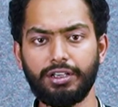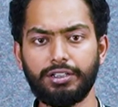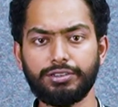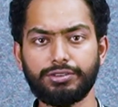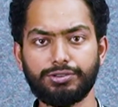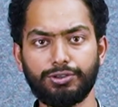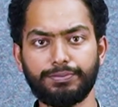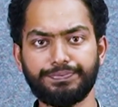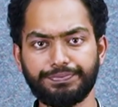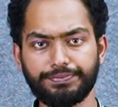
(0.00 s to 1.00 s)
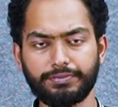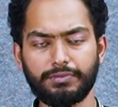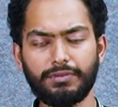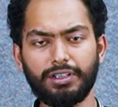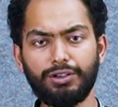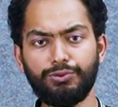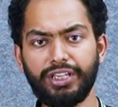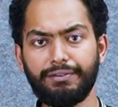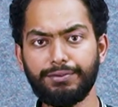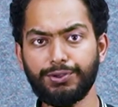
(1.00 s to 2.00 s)
So we
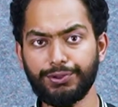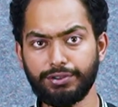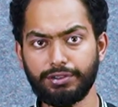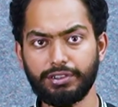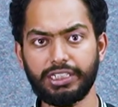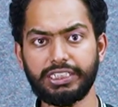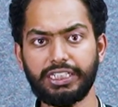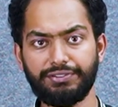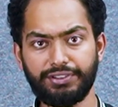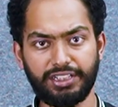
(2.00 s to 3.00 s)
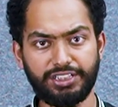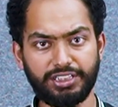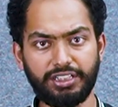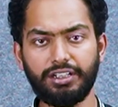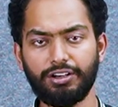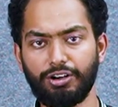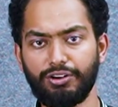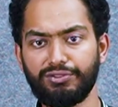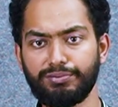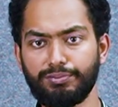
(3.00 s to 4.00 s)
have known the definition
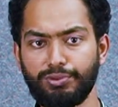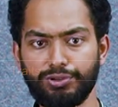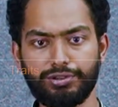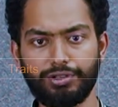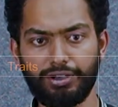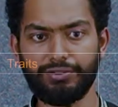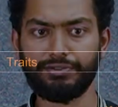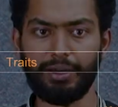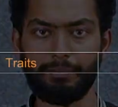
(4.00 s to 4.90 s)
of both of them.